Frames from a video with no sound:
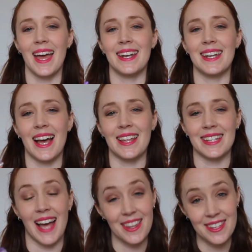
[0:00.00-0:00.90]
Now,
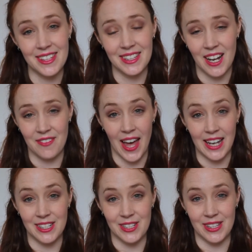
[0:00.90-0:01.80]
the other thing that I've
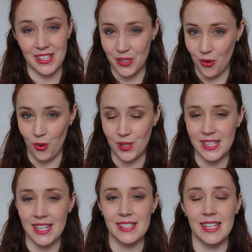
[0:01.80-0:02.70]
added to this course
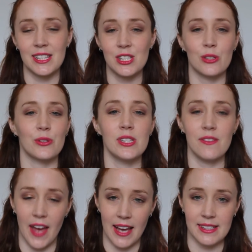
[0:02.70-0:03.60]
is exclusive
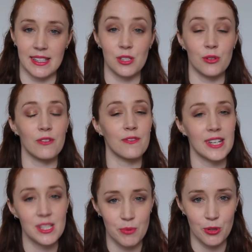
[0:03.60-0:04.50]
access to a
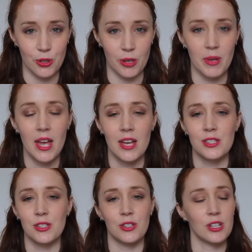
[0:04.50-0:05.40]
Facebook group.
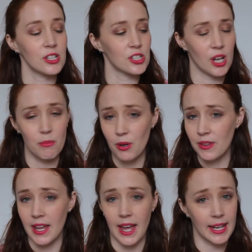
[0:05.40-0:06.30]
So you can jump
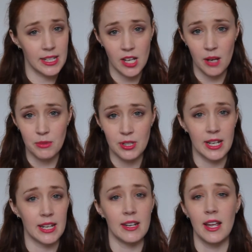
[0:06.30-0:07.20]
on there anytime you
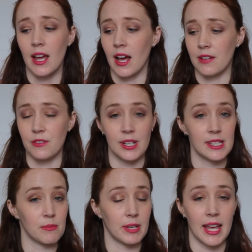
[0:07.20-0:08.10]
need, if you need
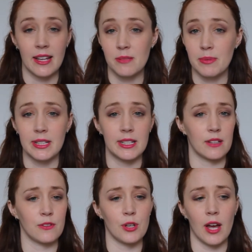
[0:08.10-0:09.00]
some accountability,
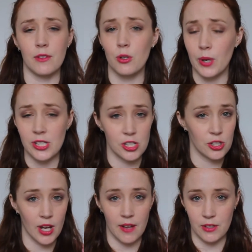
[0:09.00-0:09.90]
if you have a question
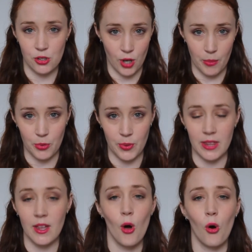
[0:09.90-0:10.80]
you're having trouble
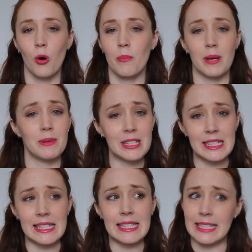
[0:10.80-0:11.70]
with, or maybe you
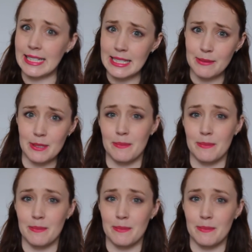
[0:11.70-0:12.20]
just need to kick up the